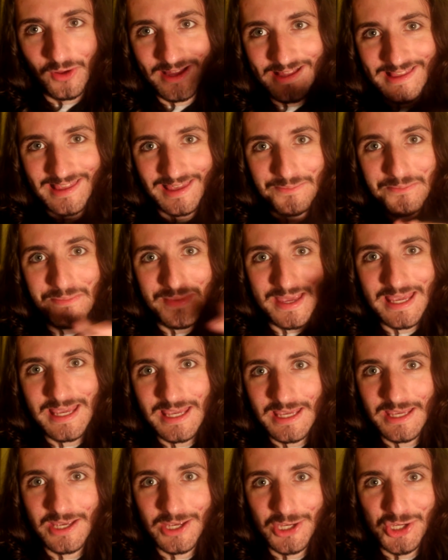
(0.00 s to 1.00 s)
It's like
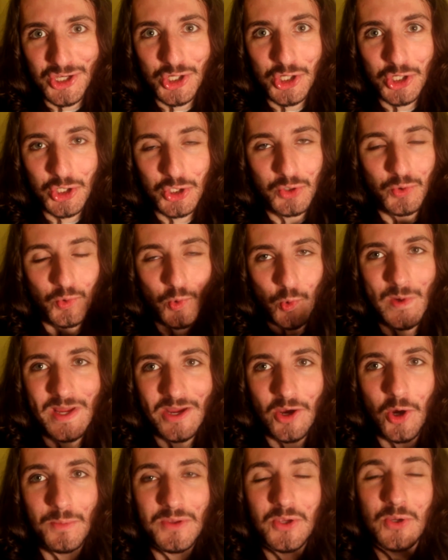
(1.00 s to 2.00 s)
me
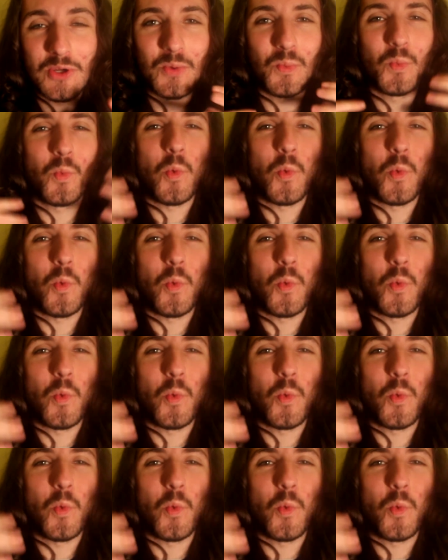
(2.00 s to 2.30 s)
growing up. You can